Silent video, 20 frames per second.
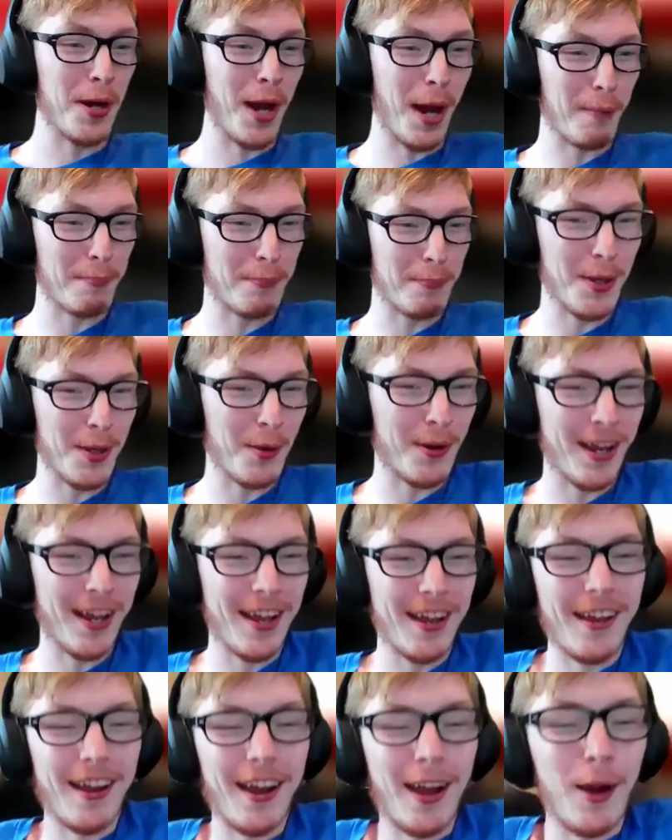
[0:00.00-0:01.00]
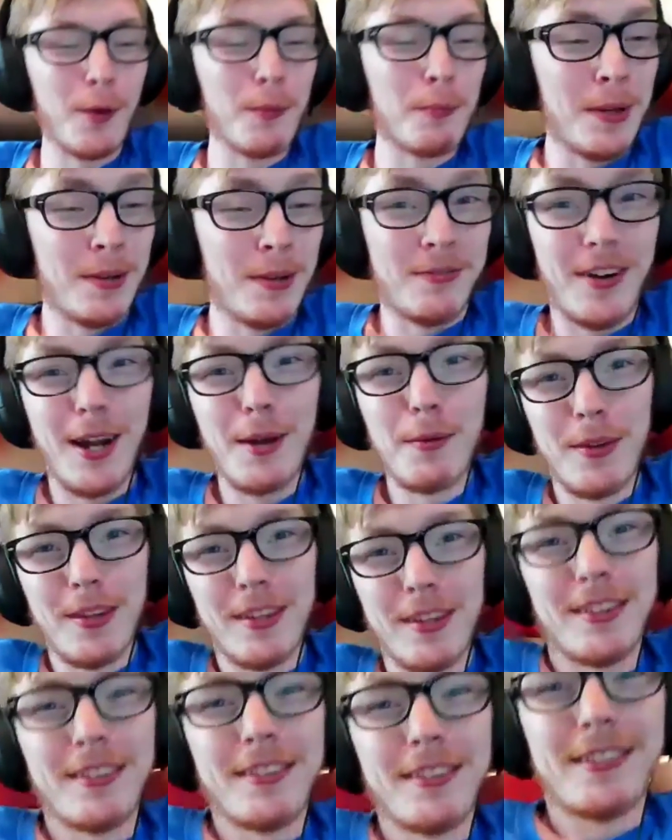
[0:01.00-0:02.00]
would not be okay. I would be fine with
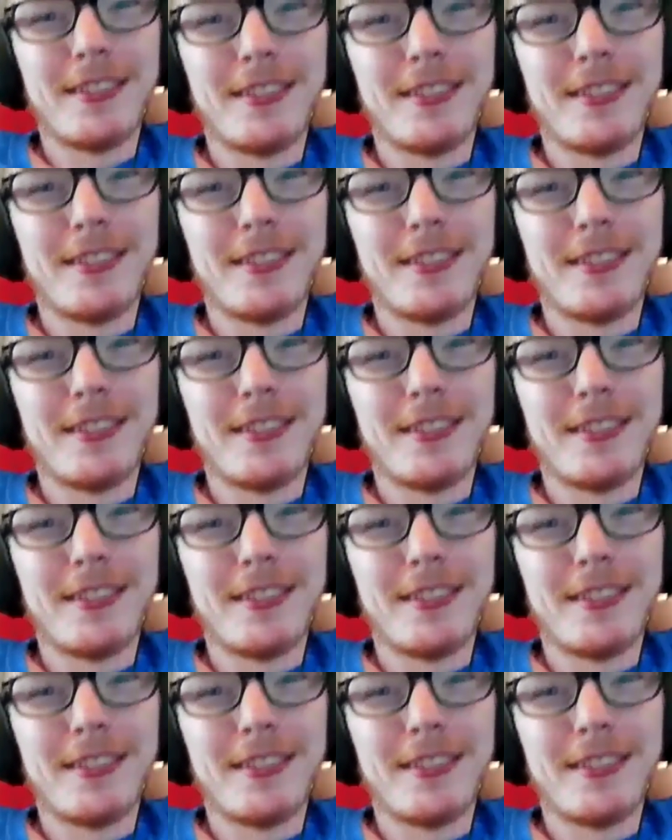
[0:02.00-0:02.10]
it.